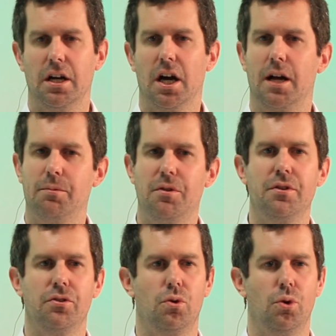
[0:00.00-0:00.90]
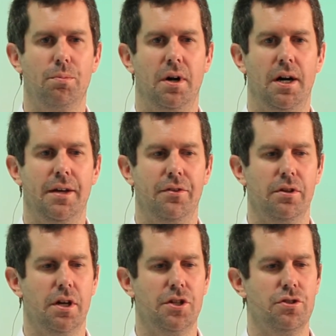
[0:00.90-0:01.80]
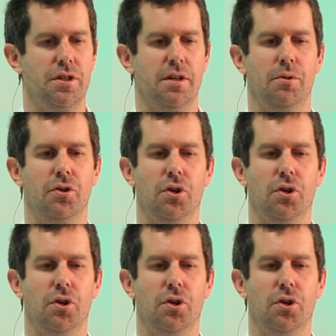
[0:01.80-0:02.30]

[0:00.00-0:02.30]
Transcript: A couple of things that caught my eye during the demos.